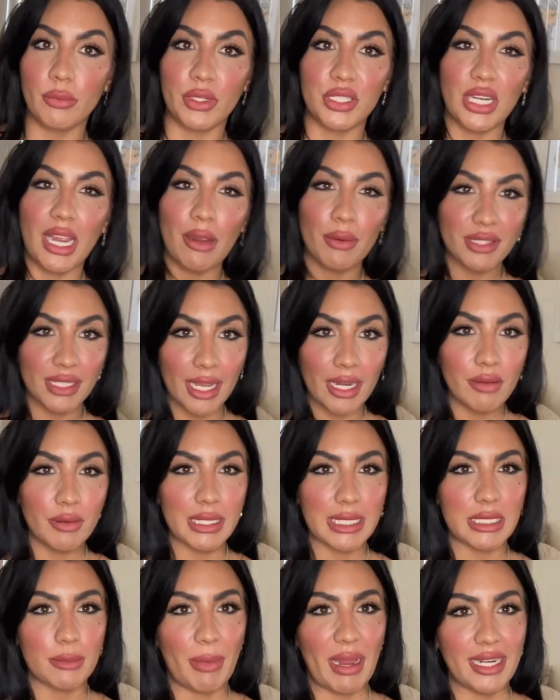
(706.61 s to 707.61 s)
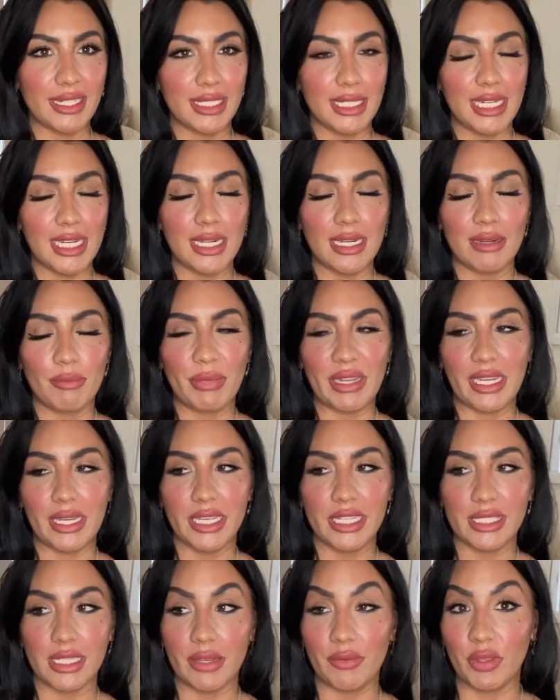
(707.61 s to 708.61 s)
which I was kind of expecting
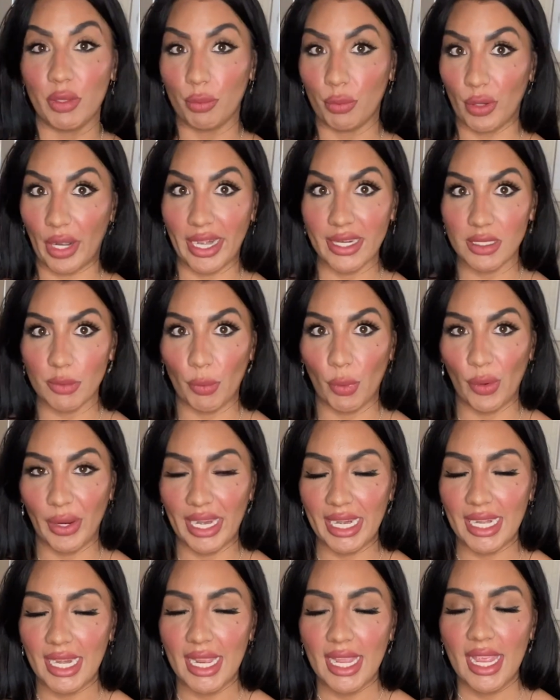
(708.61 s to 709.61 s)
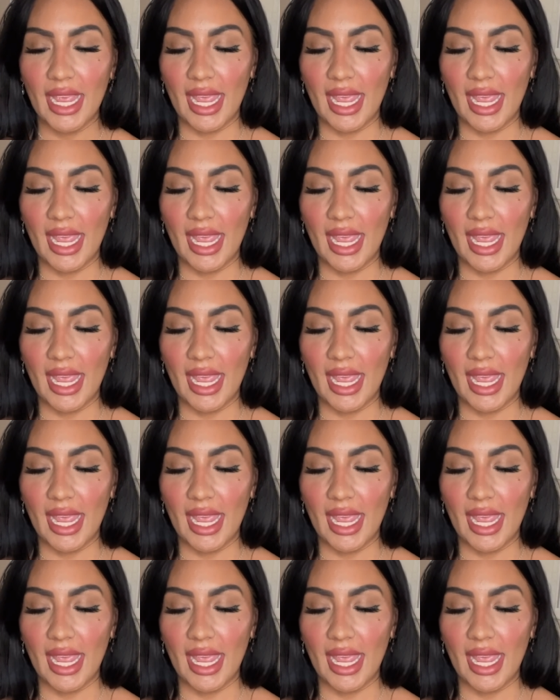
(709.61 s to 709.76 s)
because of the price point,